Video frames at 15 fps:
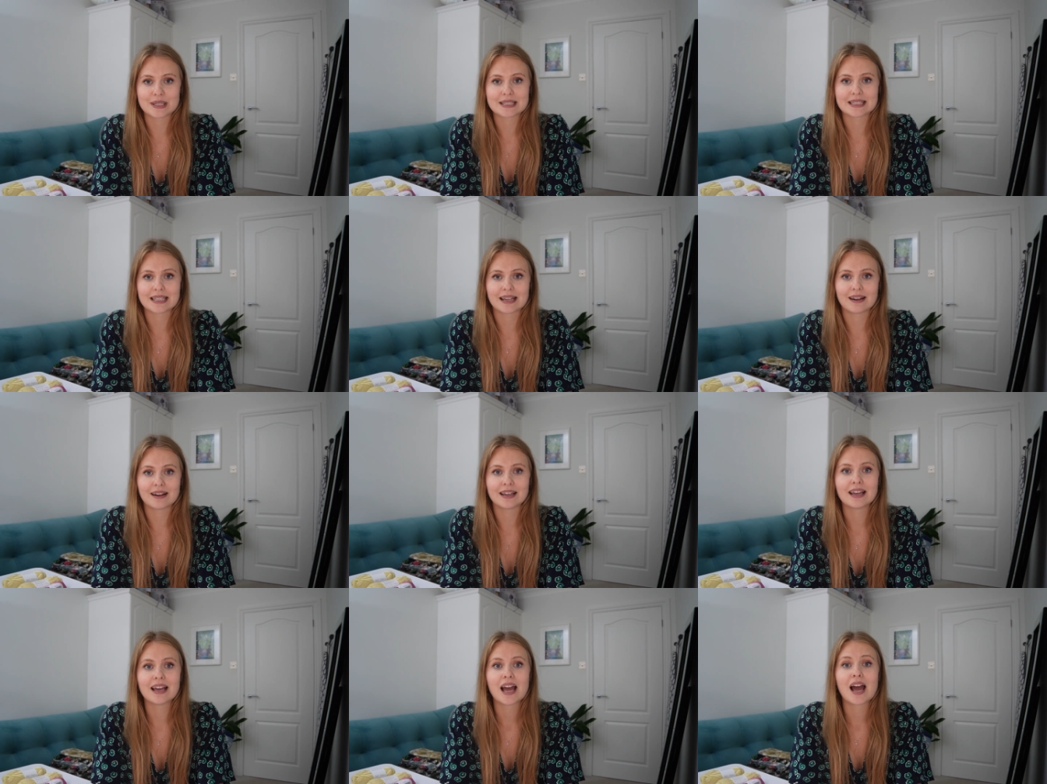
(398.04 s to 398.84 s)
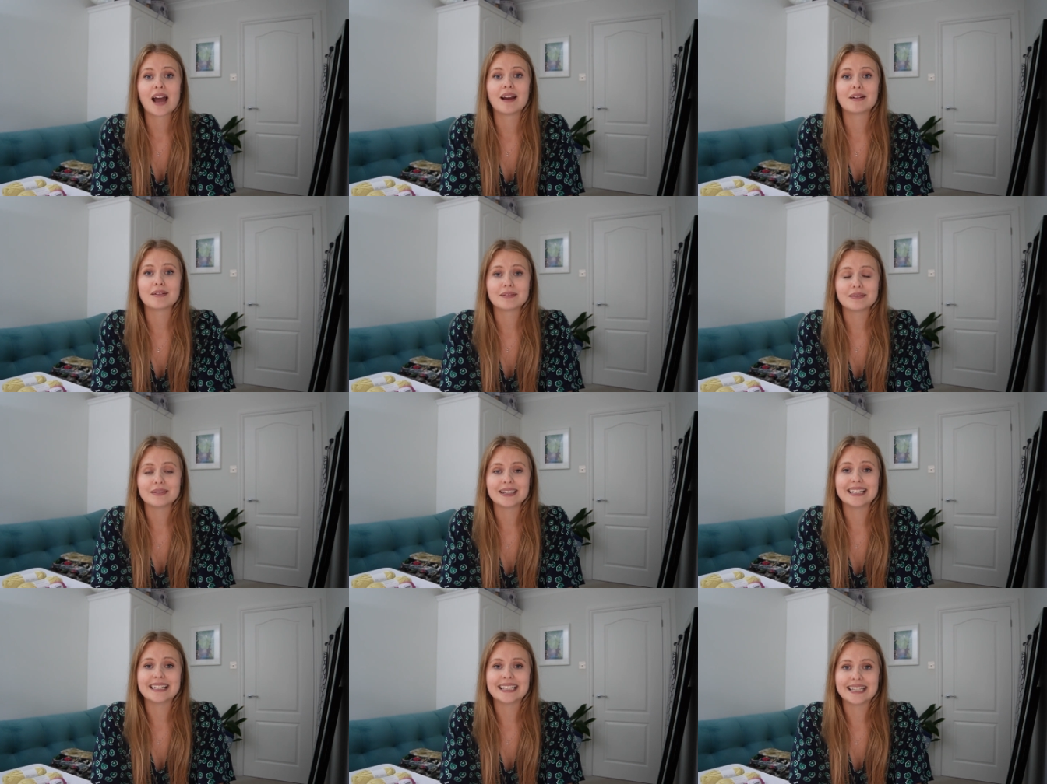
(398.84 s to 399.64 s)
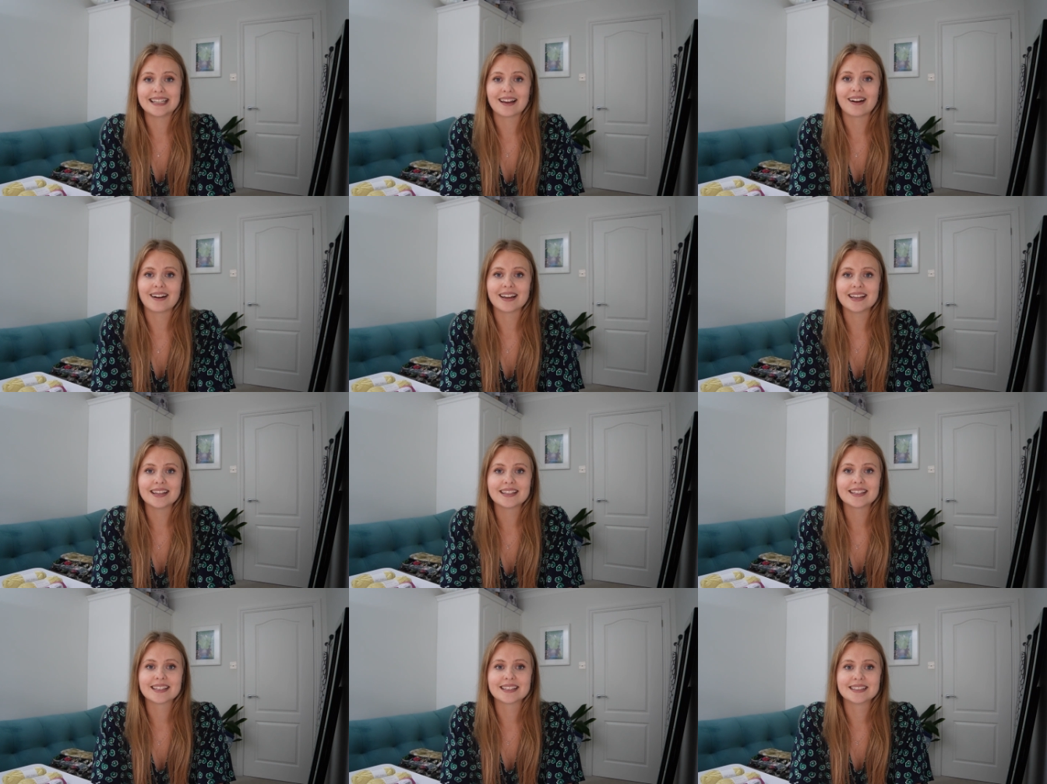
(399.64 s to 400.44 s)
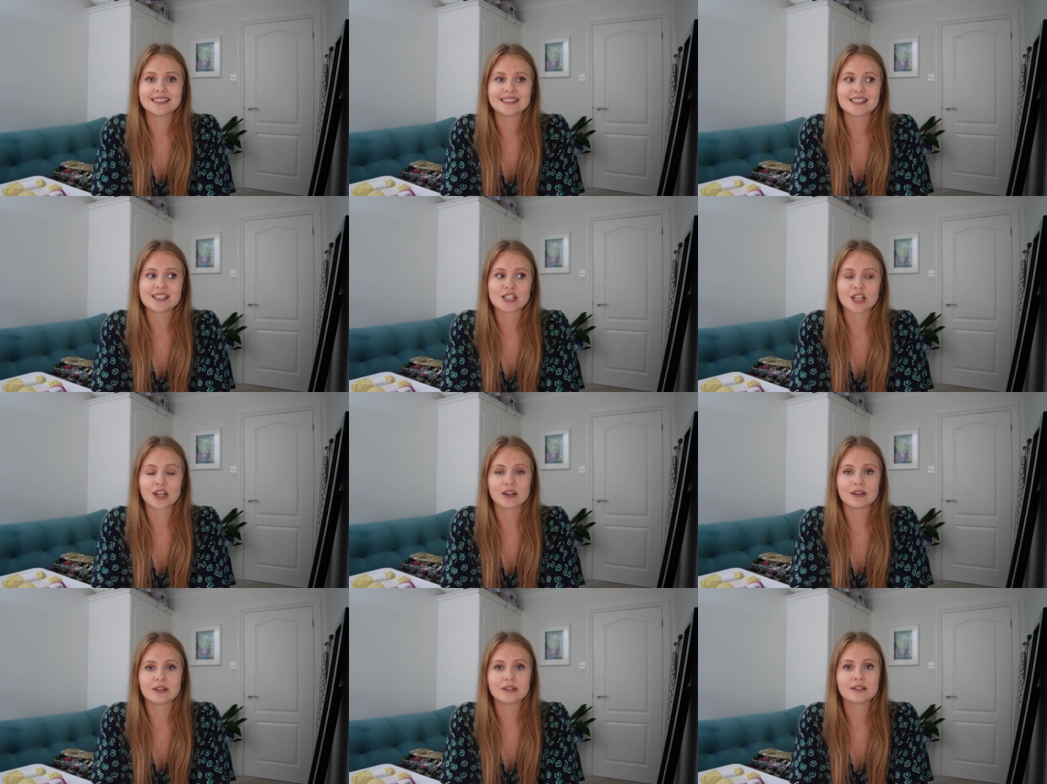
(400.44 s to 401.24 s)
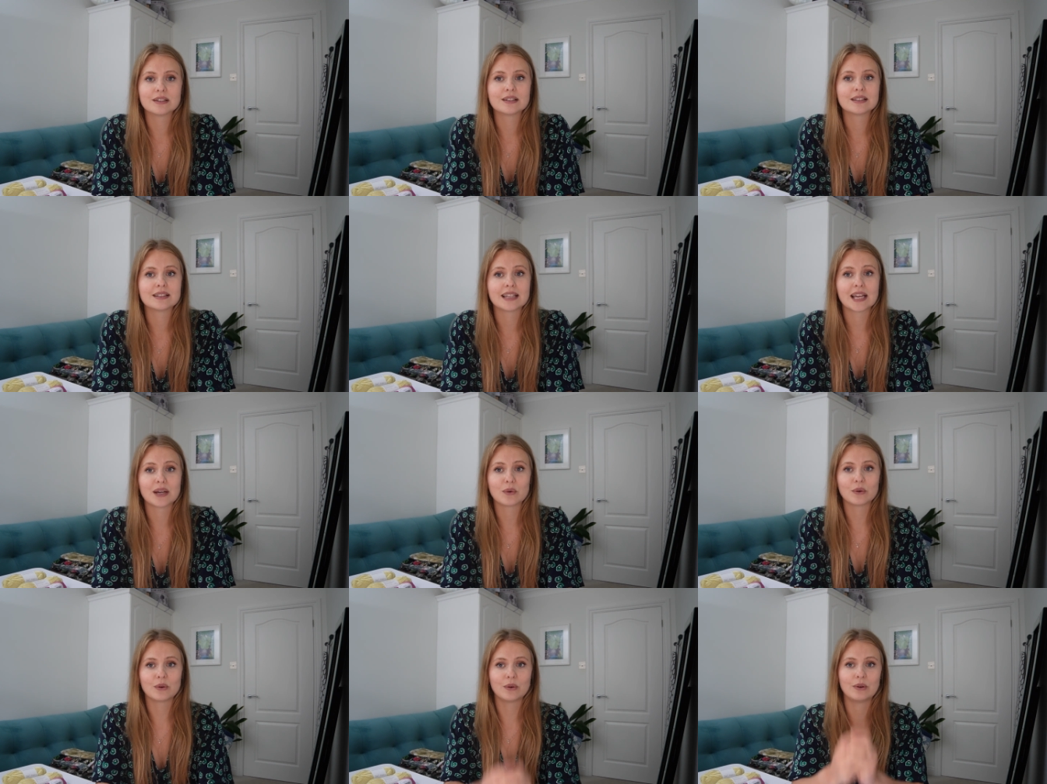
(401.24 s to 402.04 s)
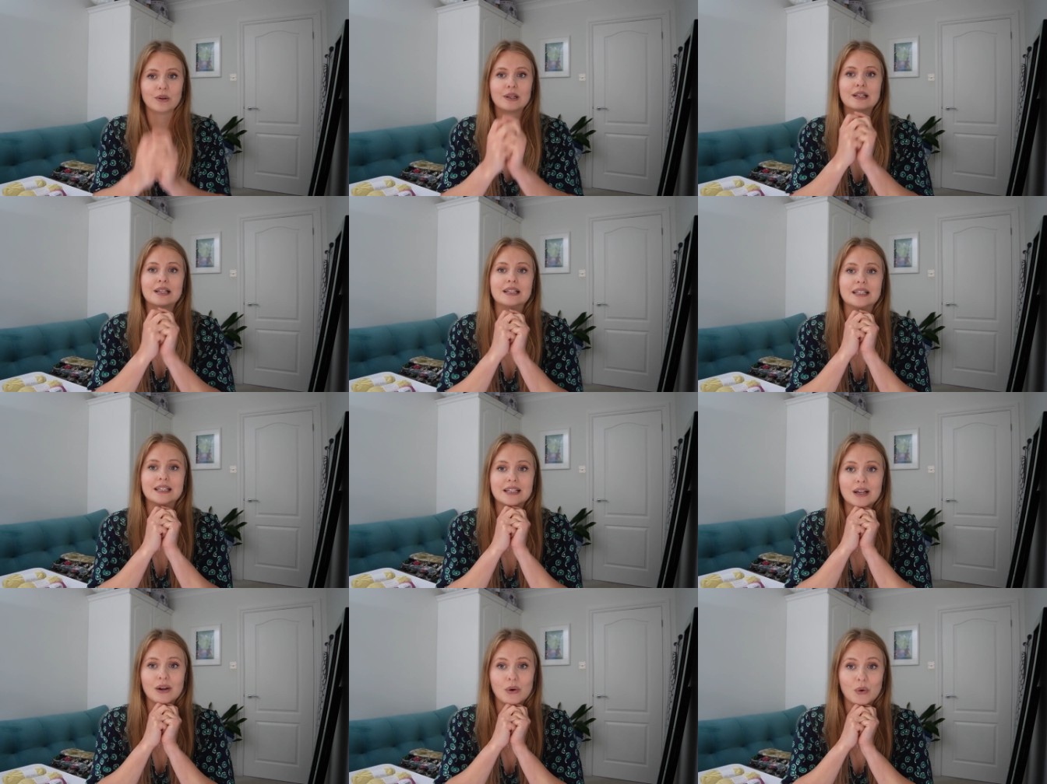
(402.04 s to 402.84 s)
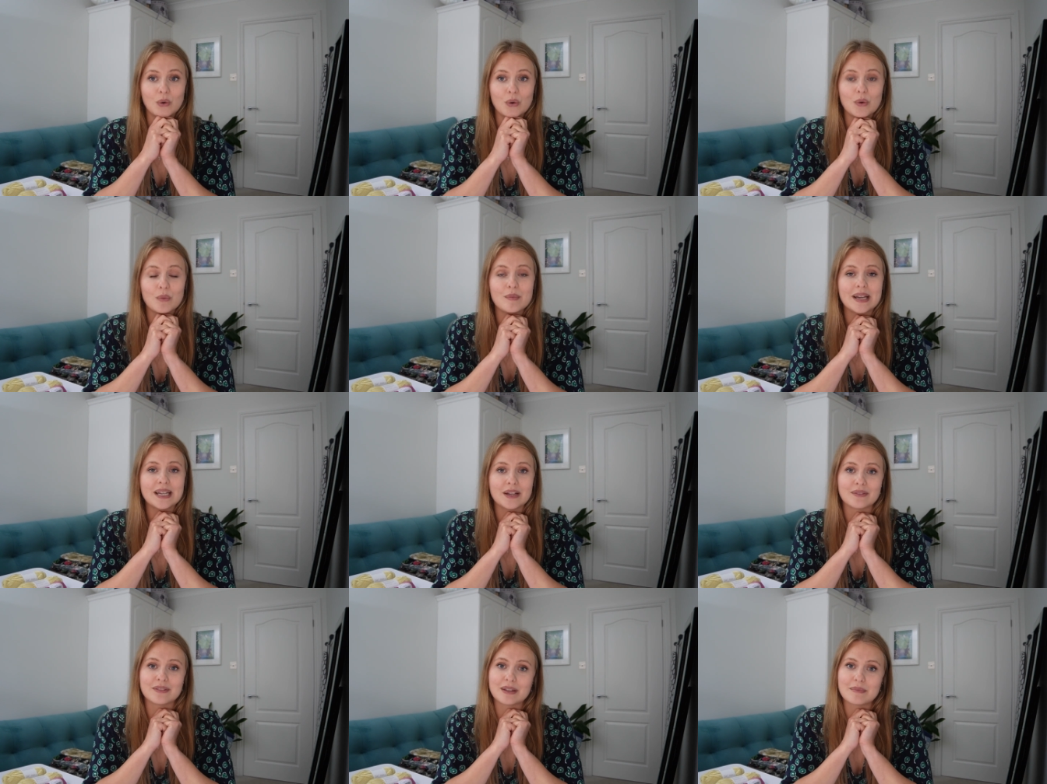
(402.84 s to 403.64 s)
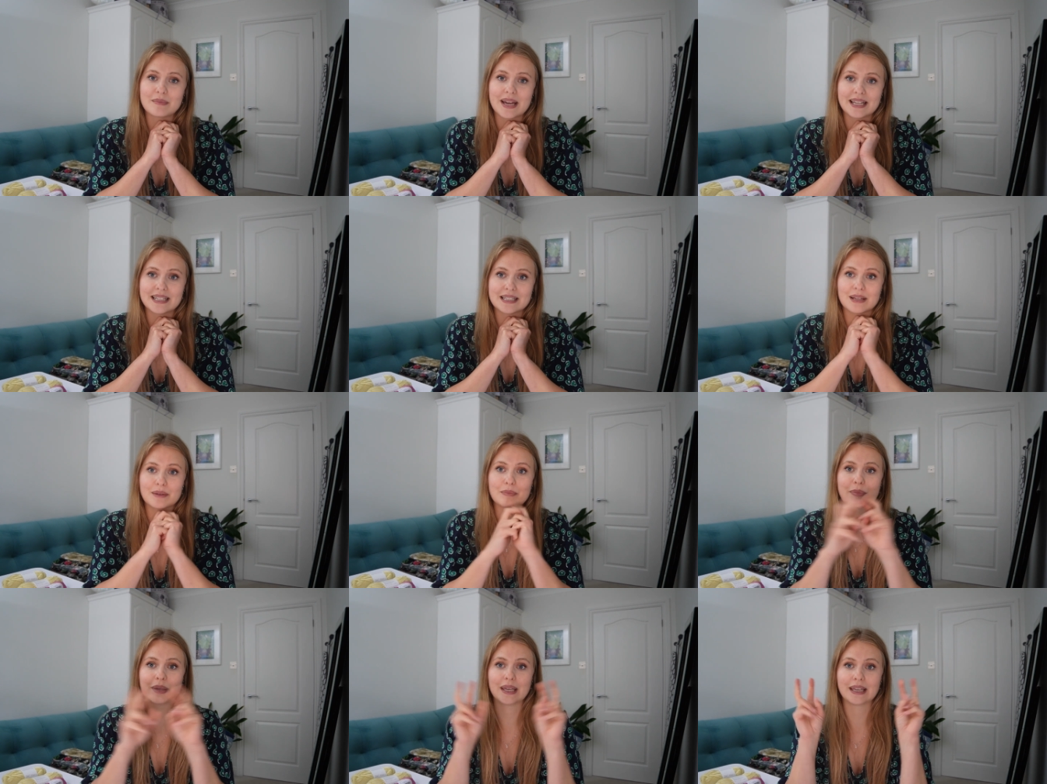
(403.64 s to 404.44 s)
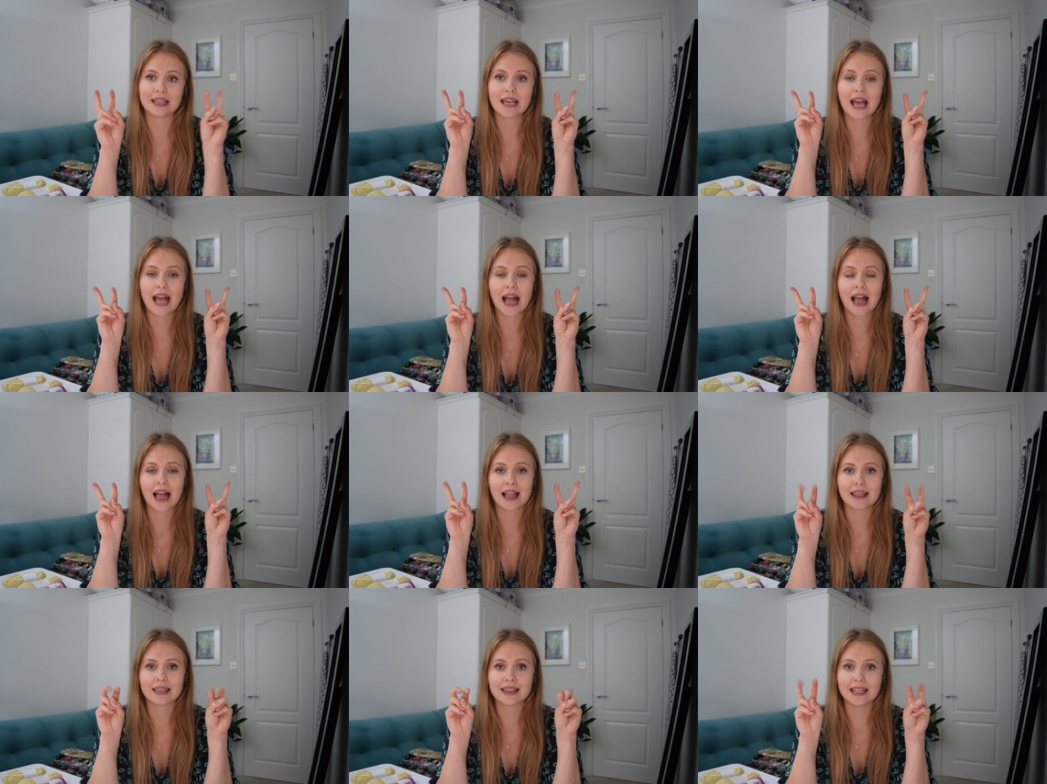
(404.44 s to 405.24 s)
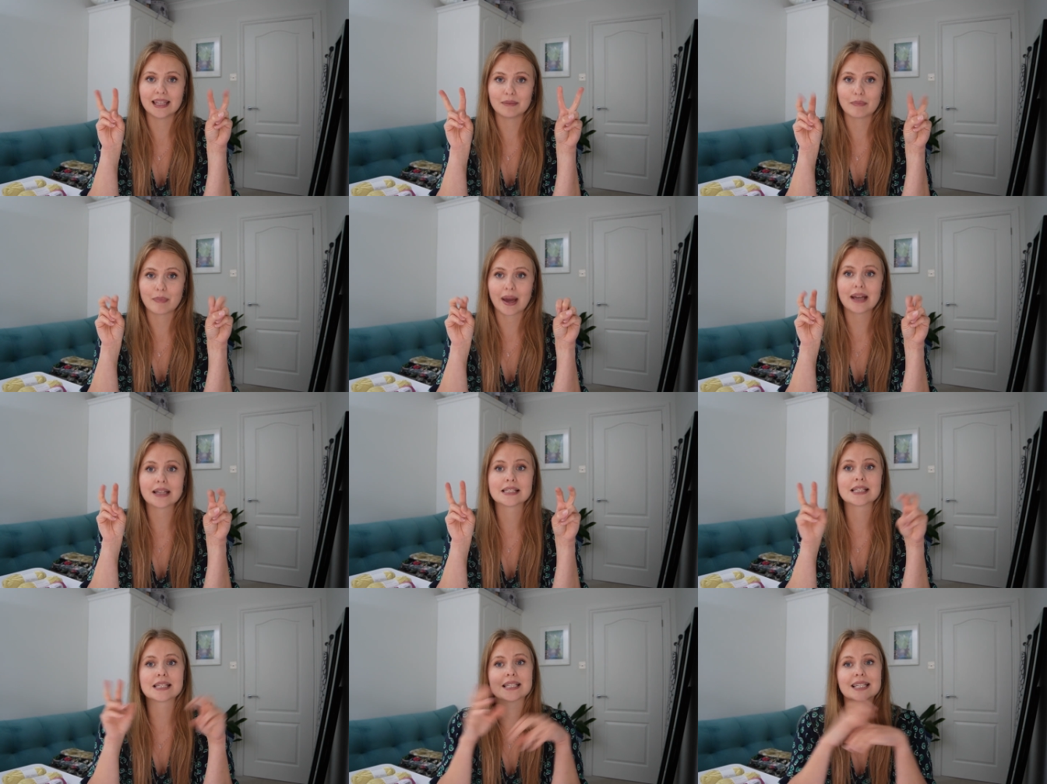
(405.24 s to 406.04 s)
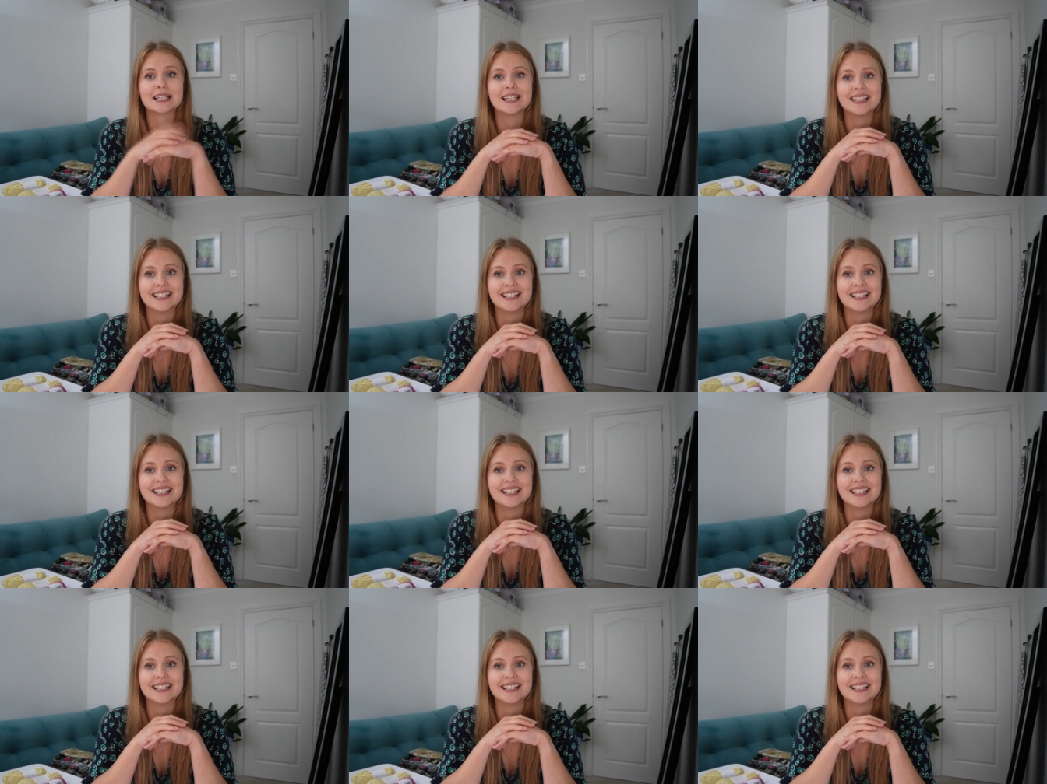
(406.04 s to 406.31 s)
that I really like, so they all, or many of them, end up being the best.